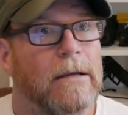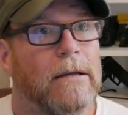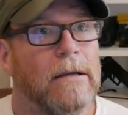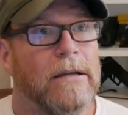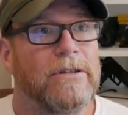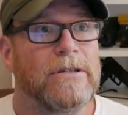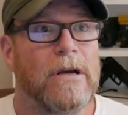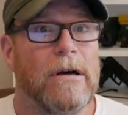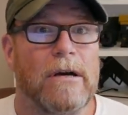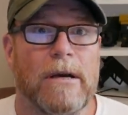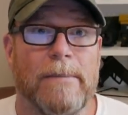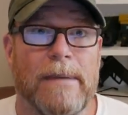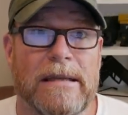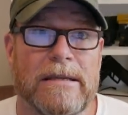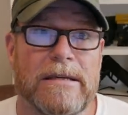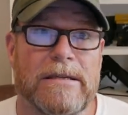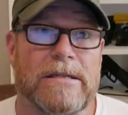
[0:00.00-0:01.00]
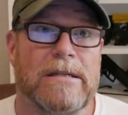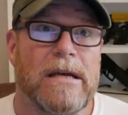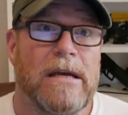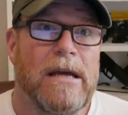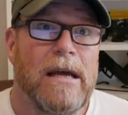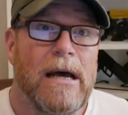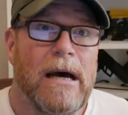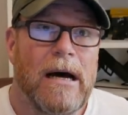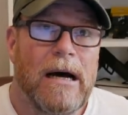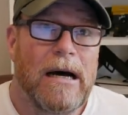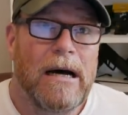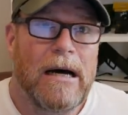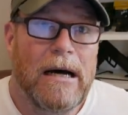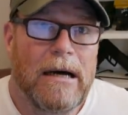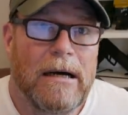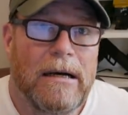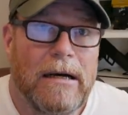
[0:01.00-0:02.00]
Let's talk about this.
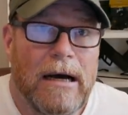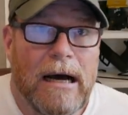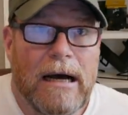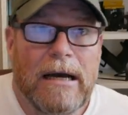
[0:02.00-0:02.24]
Uh,